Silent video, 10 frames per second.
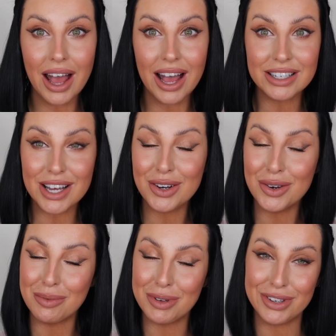and I
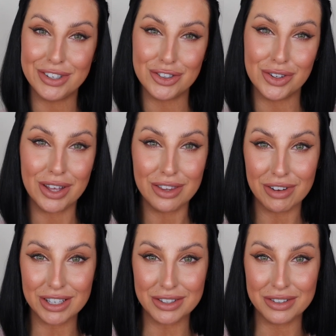hope you enjoy the
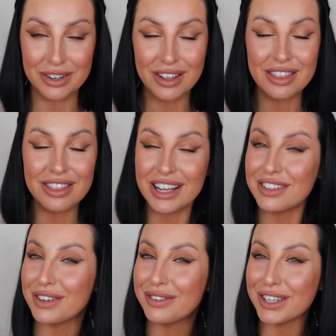video.
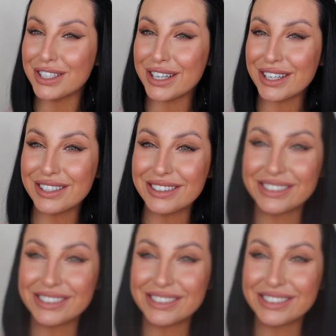Thanks for watching.